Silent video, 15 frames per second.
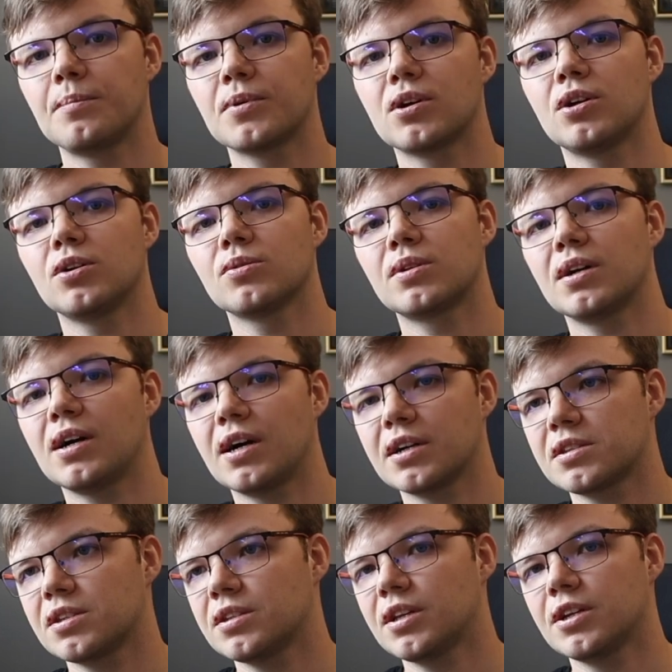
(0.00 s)
code
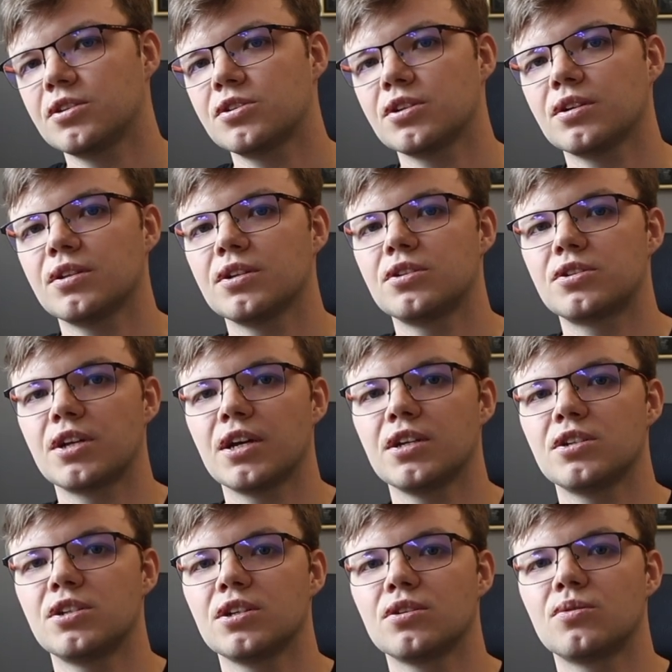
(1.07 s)
accidentally
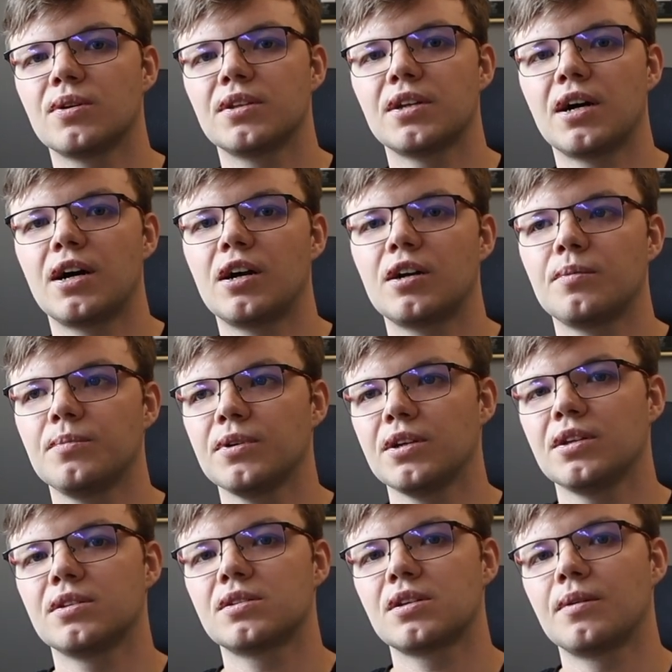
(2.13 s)
changing to an arm
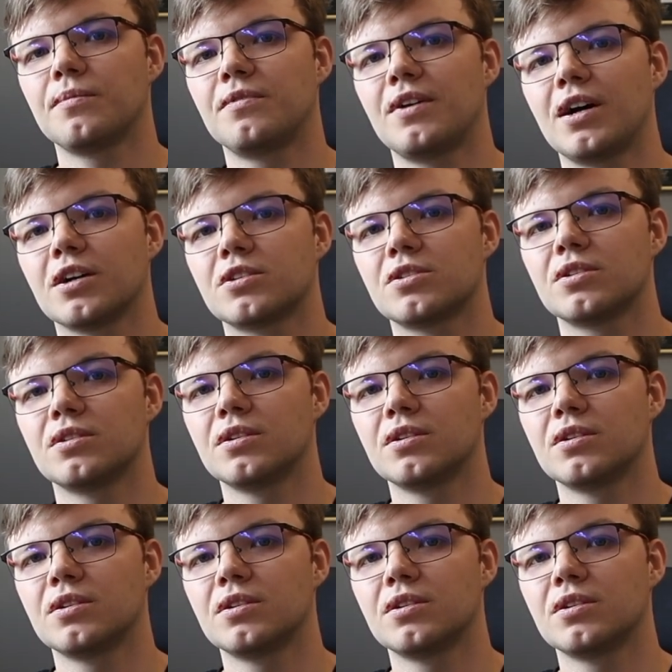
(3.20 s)
in some function,